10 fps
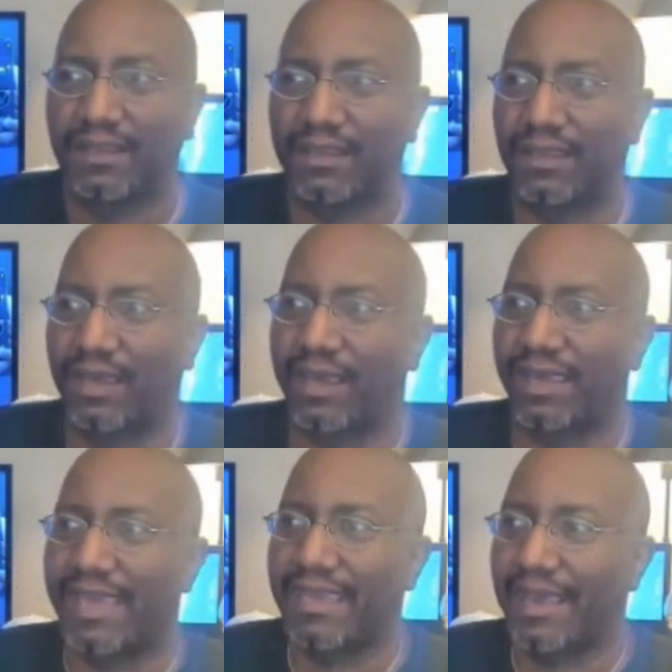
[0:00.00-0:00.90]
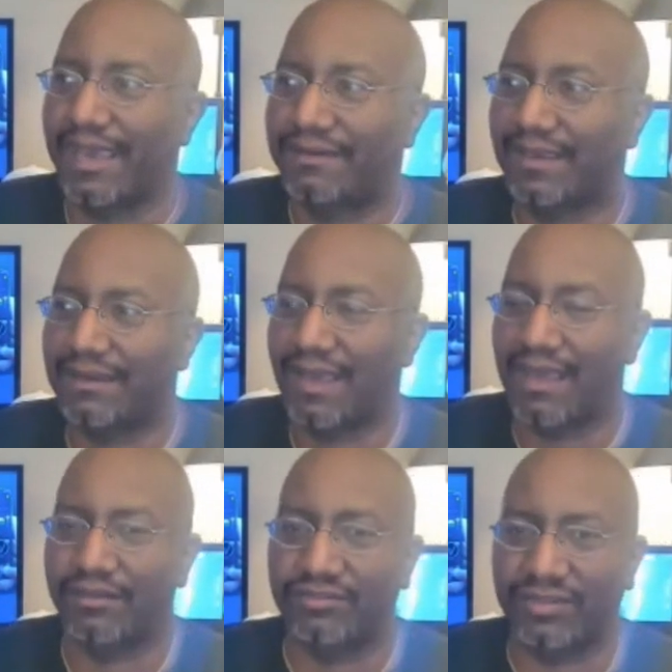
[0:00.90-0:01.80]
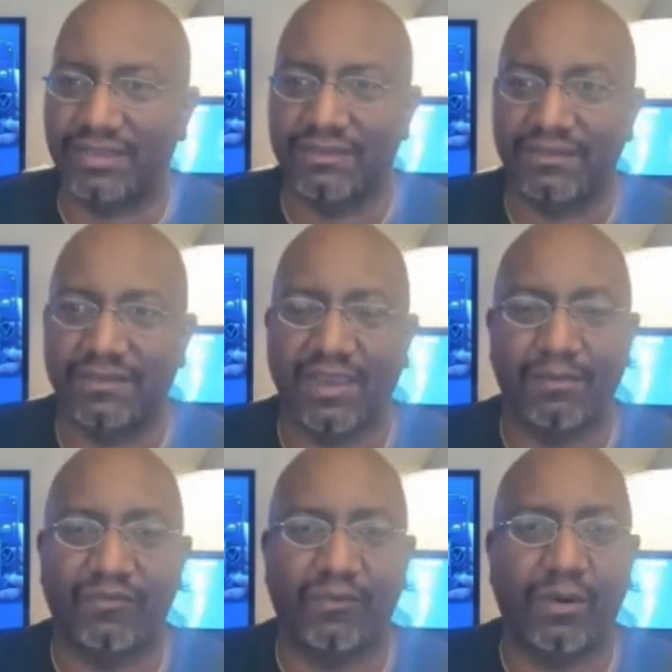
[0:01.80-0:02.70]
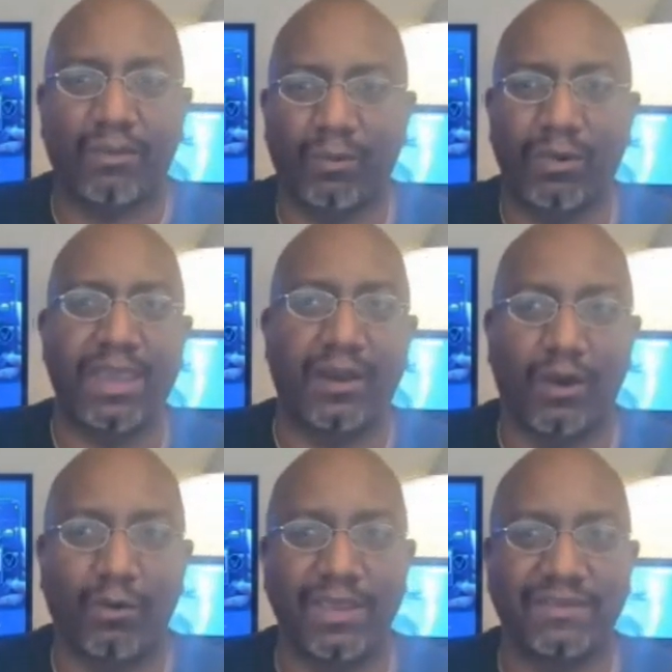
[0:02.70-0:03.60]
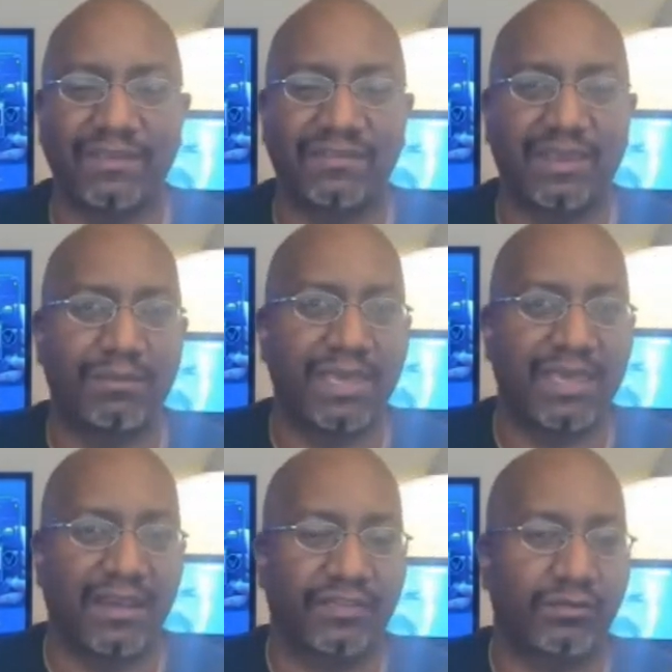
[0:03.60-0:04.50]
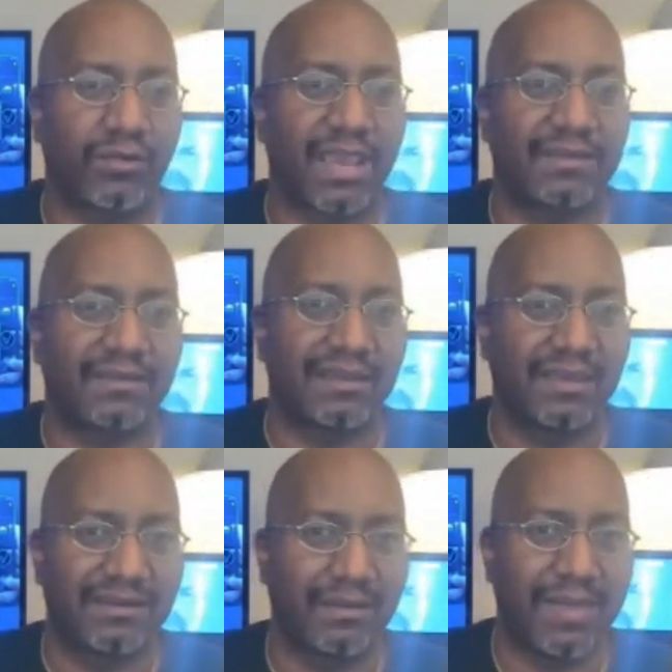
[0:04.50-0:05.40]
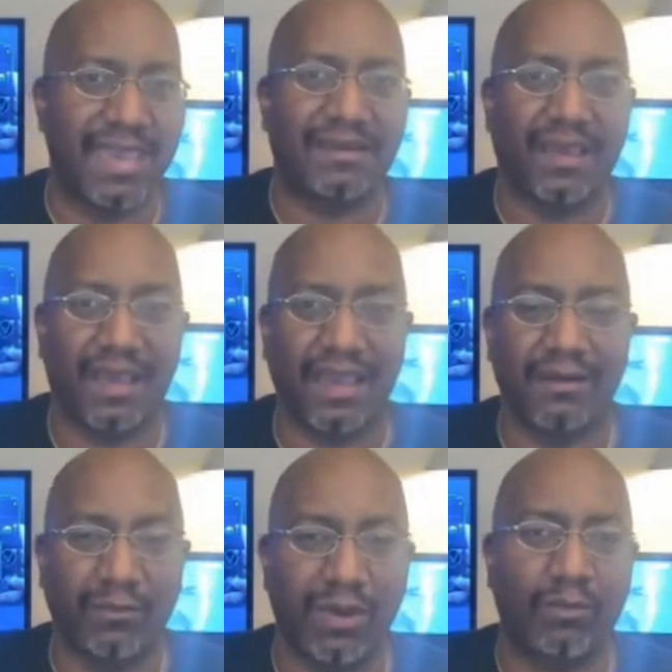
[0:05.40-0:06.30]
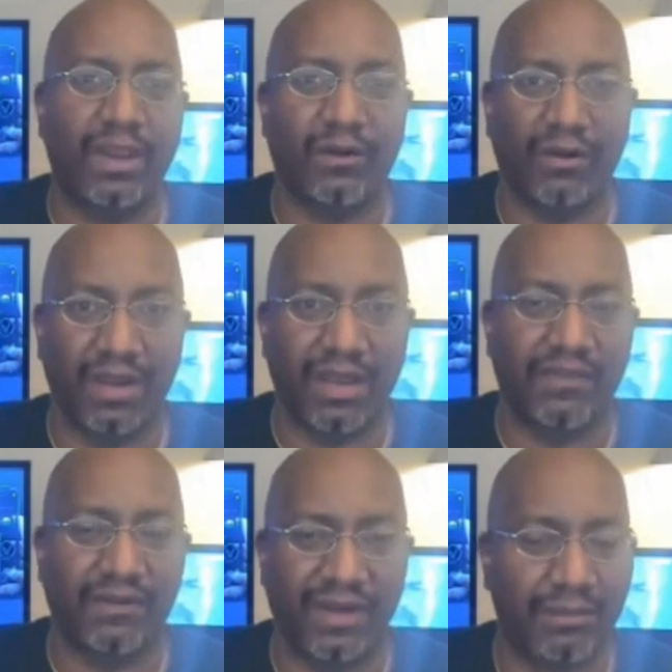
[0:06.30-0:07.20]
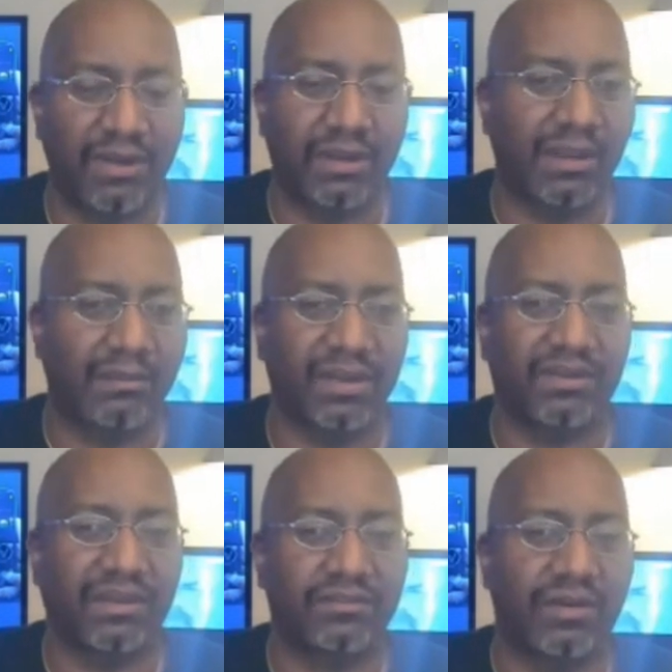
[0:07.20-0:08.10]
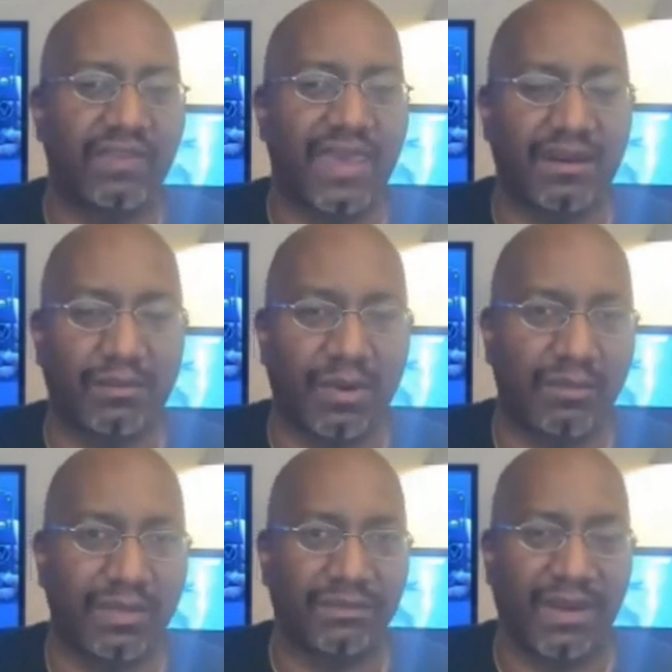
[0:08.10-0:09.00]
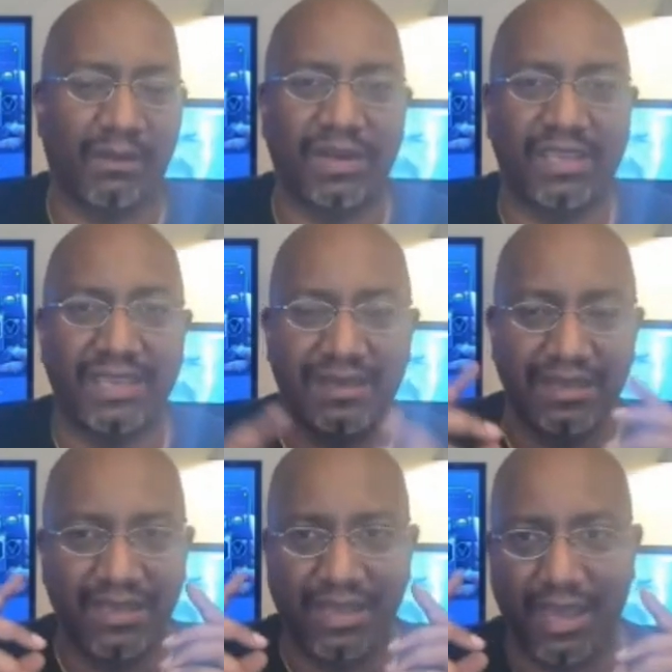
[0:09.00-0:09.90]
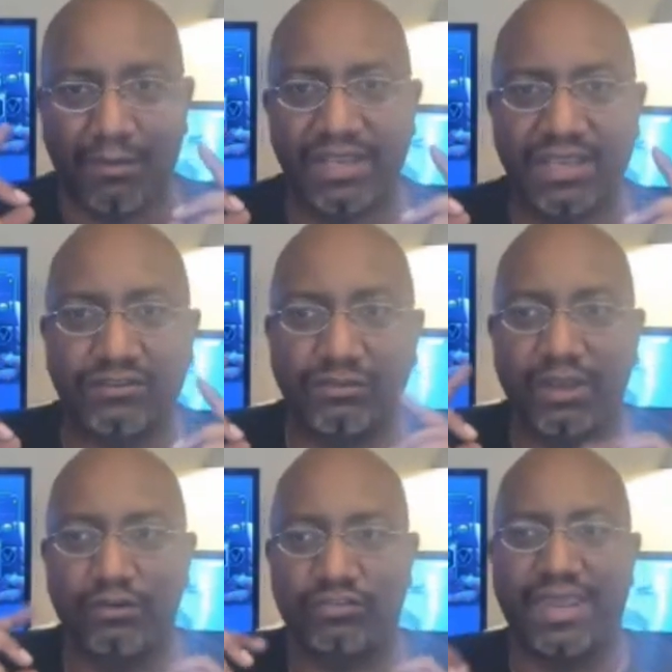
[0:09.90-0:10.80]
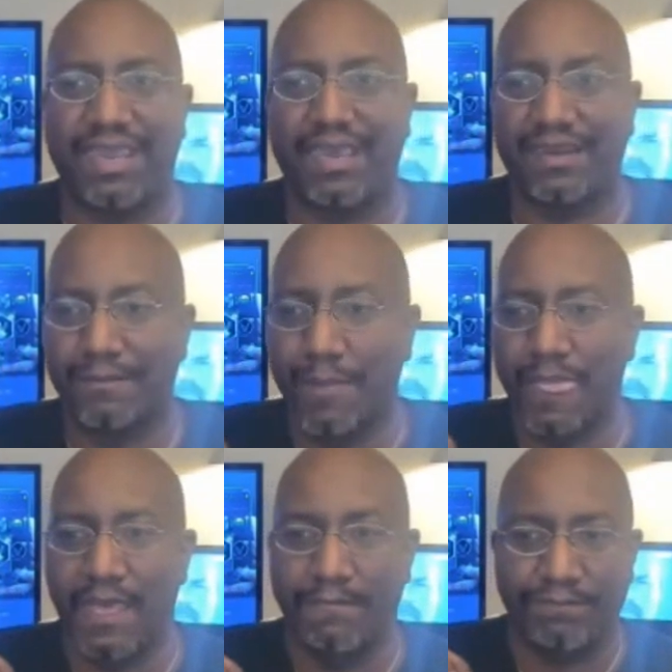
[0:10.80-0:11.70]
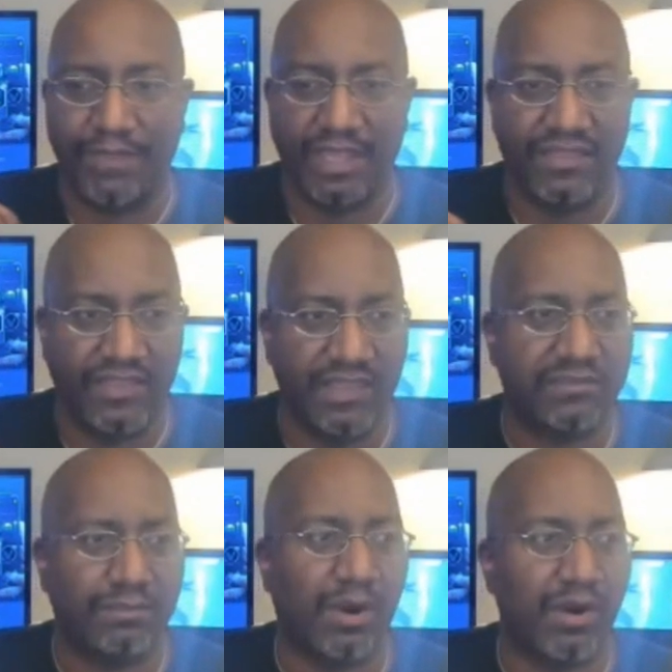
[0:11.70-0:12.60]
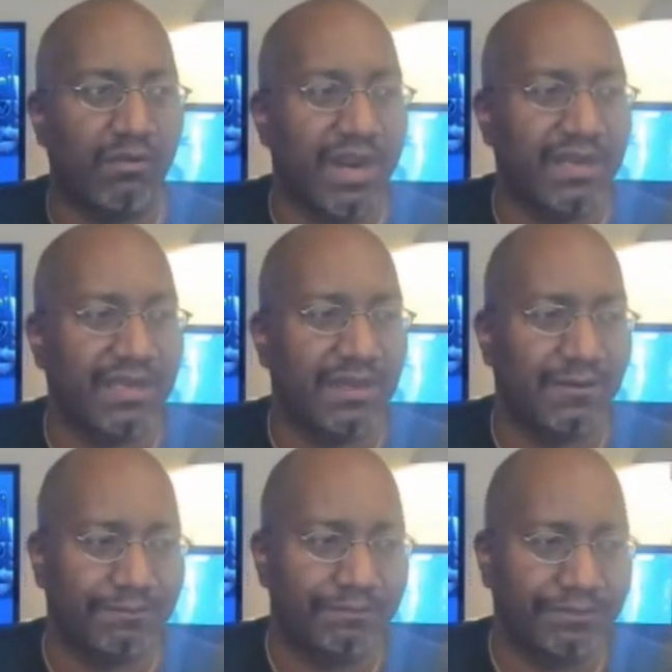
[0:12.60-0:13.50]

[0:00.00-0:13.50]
AI technology, some form of way always ends up being a threat to mankind one way or another. And I'm gonna touch on that in a moment. But I want to get you to understand this part right here.